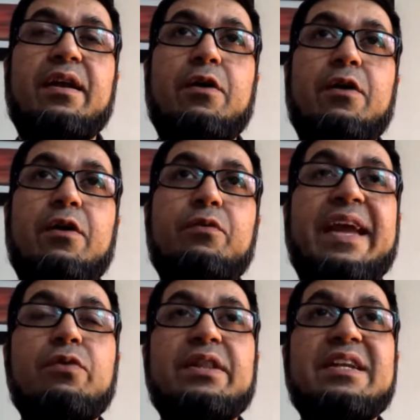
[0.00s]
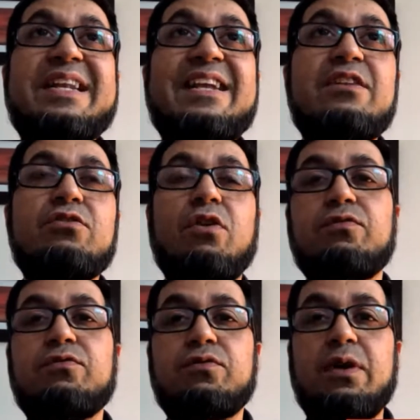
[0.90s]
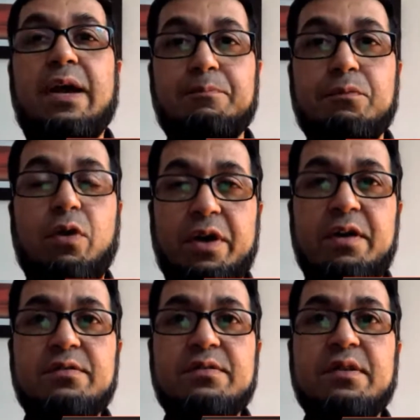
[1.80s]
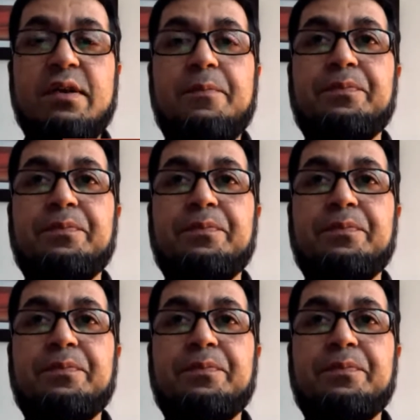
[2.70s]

we link with the needs of employers,